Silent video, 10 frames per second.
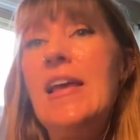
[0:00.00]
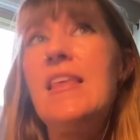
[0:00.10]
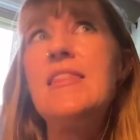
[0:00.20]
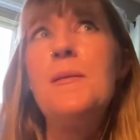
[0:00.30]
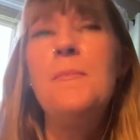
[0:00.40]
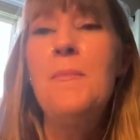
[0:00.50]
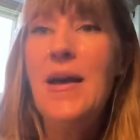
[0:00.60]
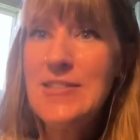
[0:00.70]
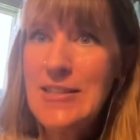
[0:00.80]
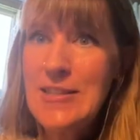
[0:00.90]
the
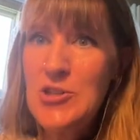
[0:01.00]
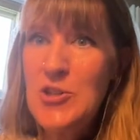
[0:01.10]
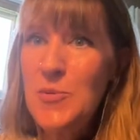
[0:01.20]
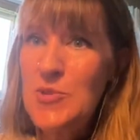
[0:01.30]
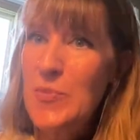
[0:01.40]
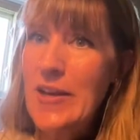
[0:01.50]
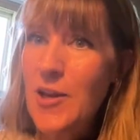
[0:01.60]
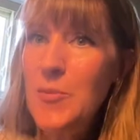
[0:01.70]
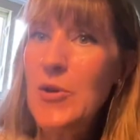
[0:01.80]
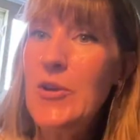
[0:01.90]
message that was being
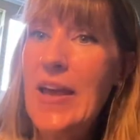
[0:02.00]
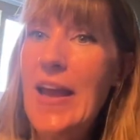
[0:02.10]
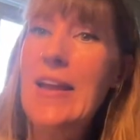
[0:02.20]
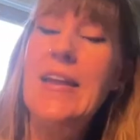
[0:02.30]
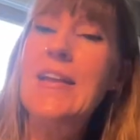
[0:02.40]
communicated,